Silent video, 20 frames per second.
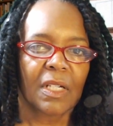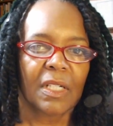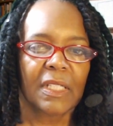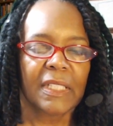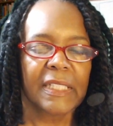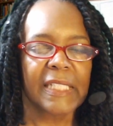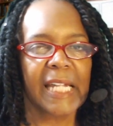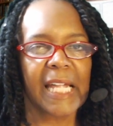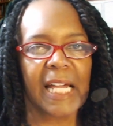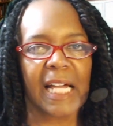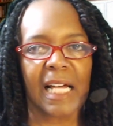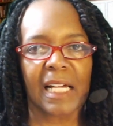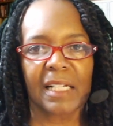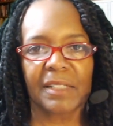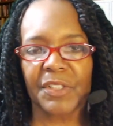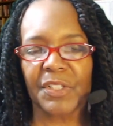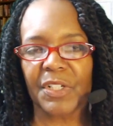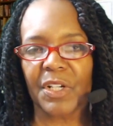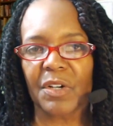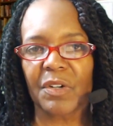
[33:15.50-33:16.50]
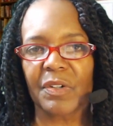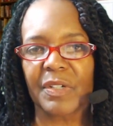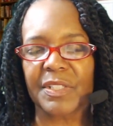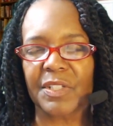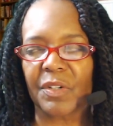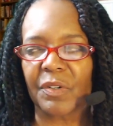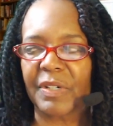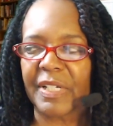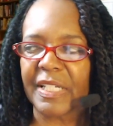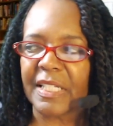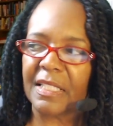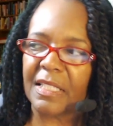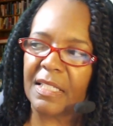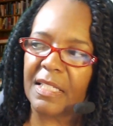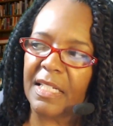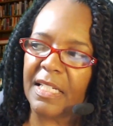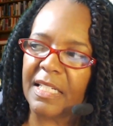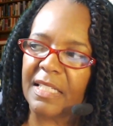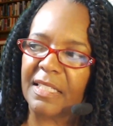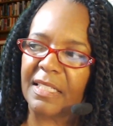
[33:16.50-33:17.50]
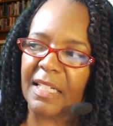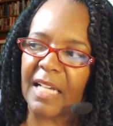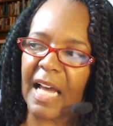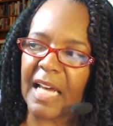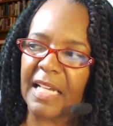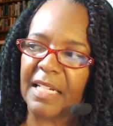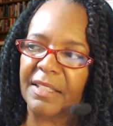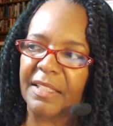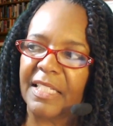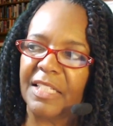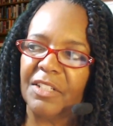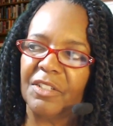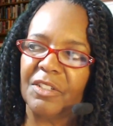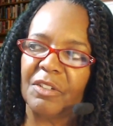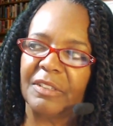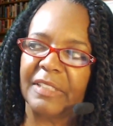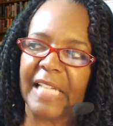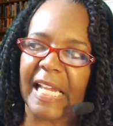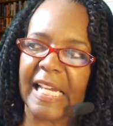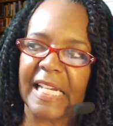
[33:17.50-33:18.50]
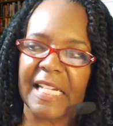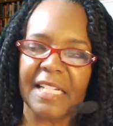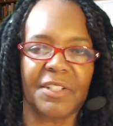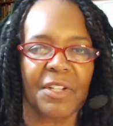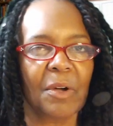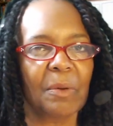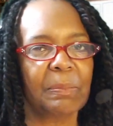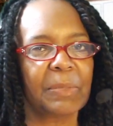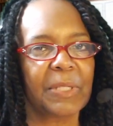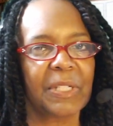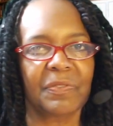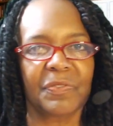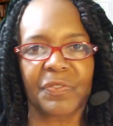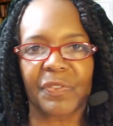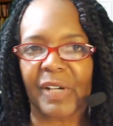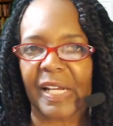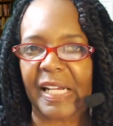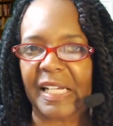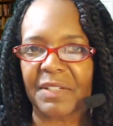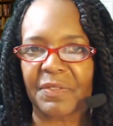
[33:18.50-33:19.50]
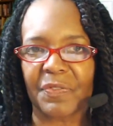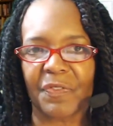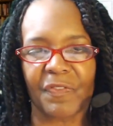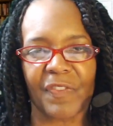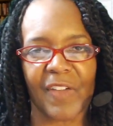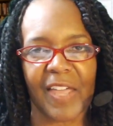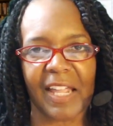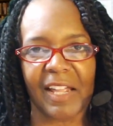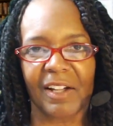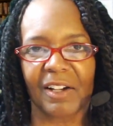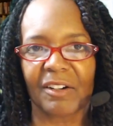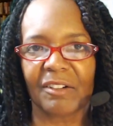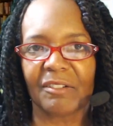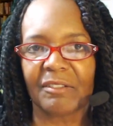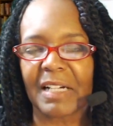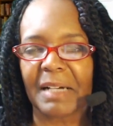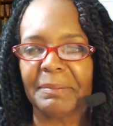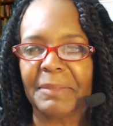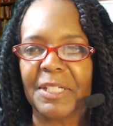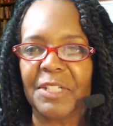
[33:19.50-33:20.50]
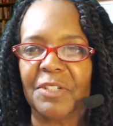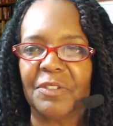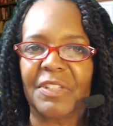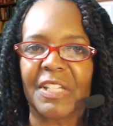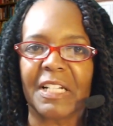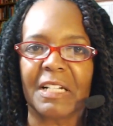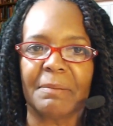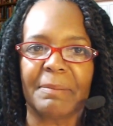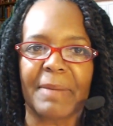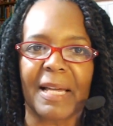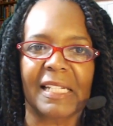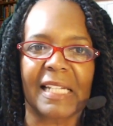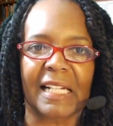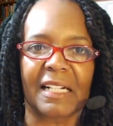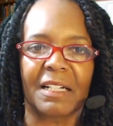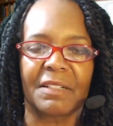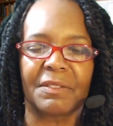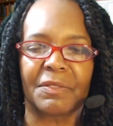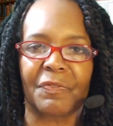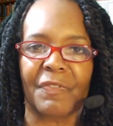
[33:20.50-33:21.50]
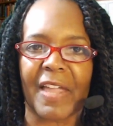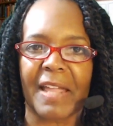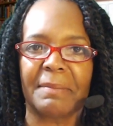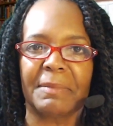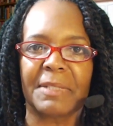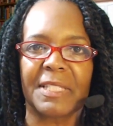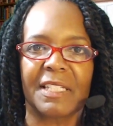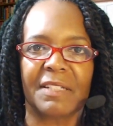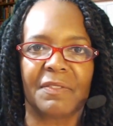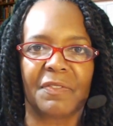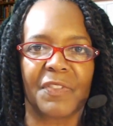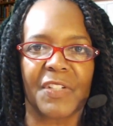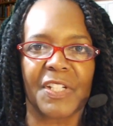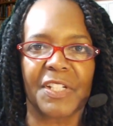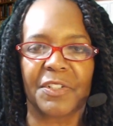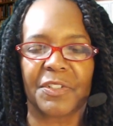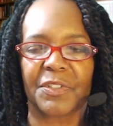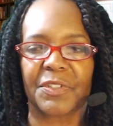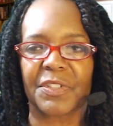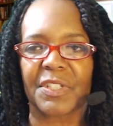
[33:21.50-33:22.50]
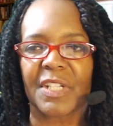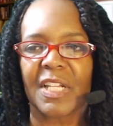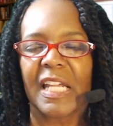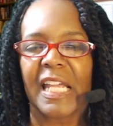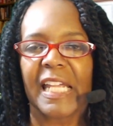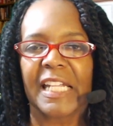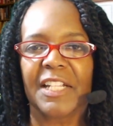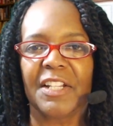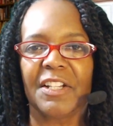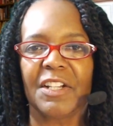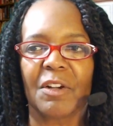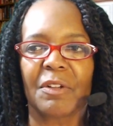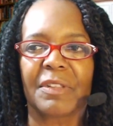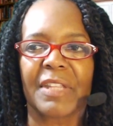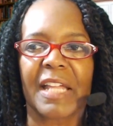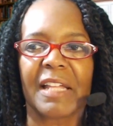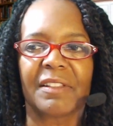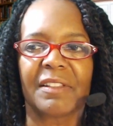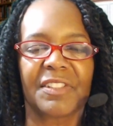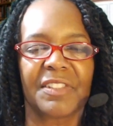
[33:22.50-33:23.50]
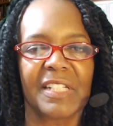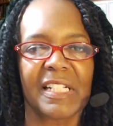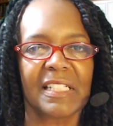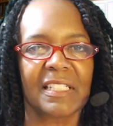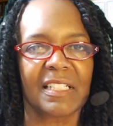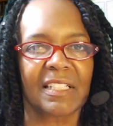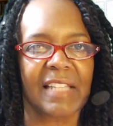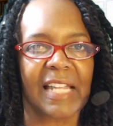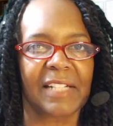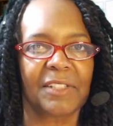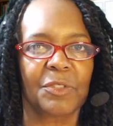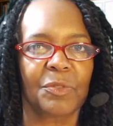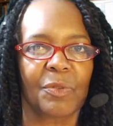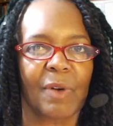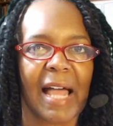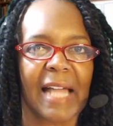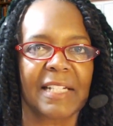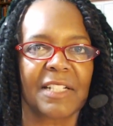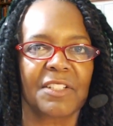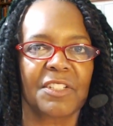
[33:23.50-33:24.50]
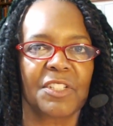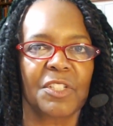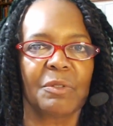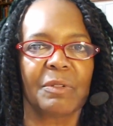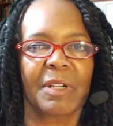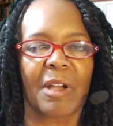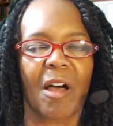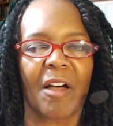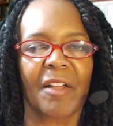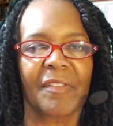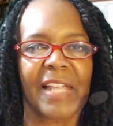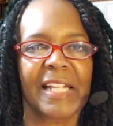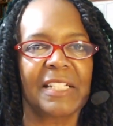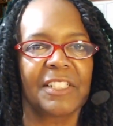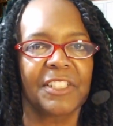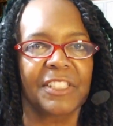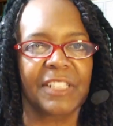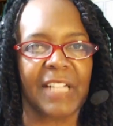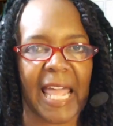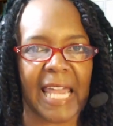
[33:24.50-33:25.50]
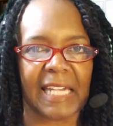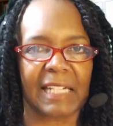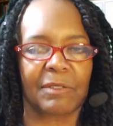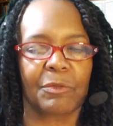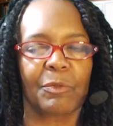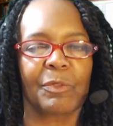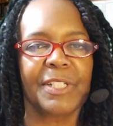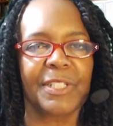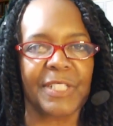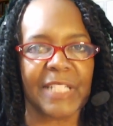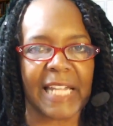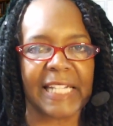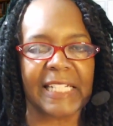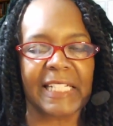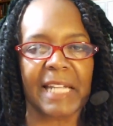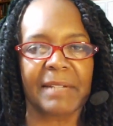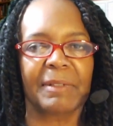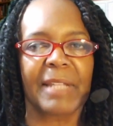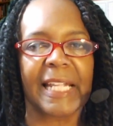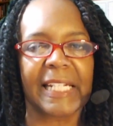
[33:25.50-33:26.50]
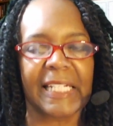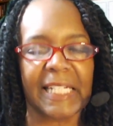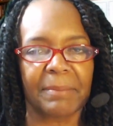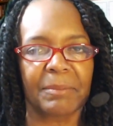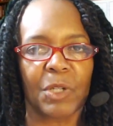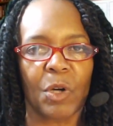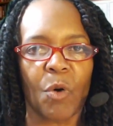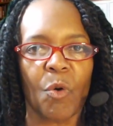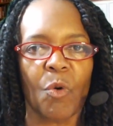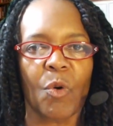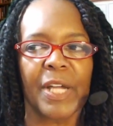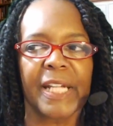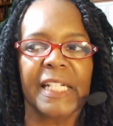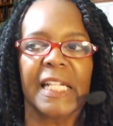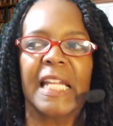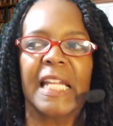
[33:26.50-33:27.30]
yeah, you know, so it's it's the kind of thing, you know, ladies, don't be afraid to fail. I mean, you think about like other famous inventors, you know, they have the things that they tried to do, and all they look at it, the reason they kept they kept going